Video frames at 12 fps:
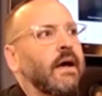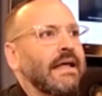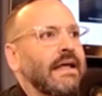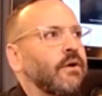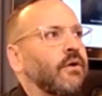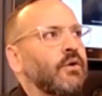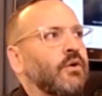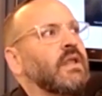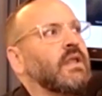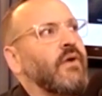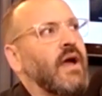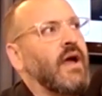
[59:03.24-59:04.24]
and I don't know that
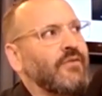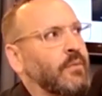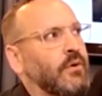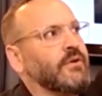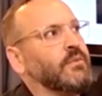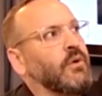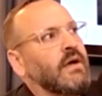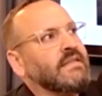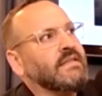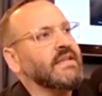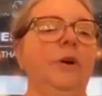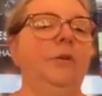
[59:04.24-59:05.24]
we'll ever have a perfect
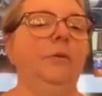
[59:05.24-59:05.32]
process.